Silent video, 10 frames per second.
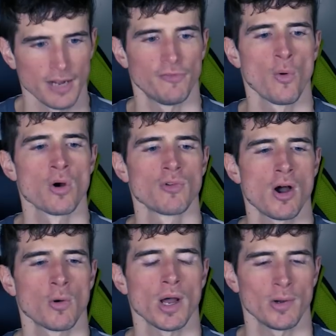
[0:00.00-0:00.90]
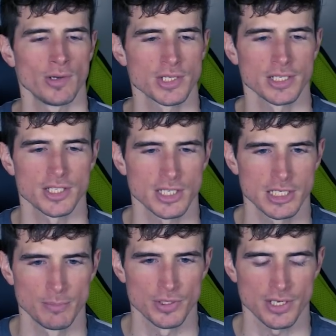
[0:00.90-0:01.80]
I got 4 wrong. Why do I always get
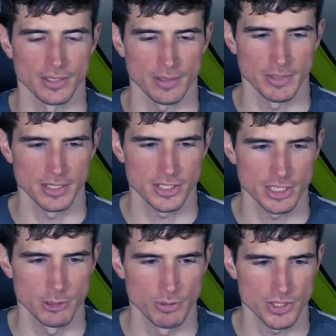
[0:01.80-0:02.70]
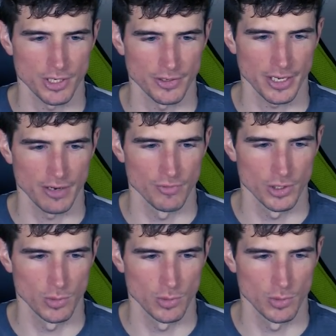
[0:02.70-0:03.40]
60%? I'm getting 60% on like every